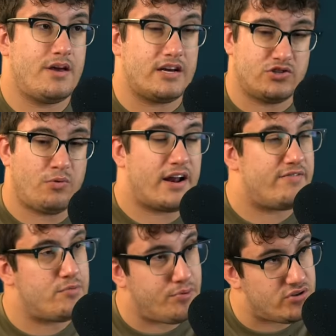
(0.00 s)
because you want to
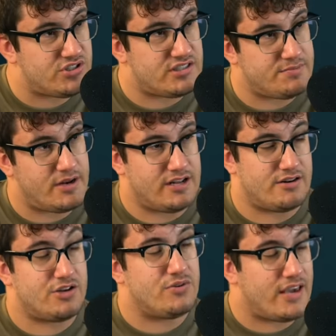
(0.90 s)
have the bull spending.
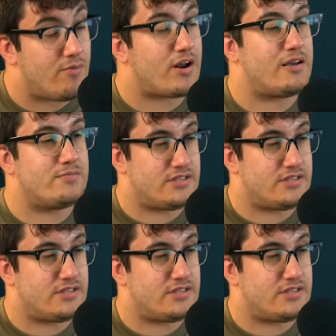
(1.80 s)
Do you get what I'm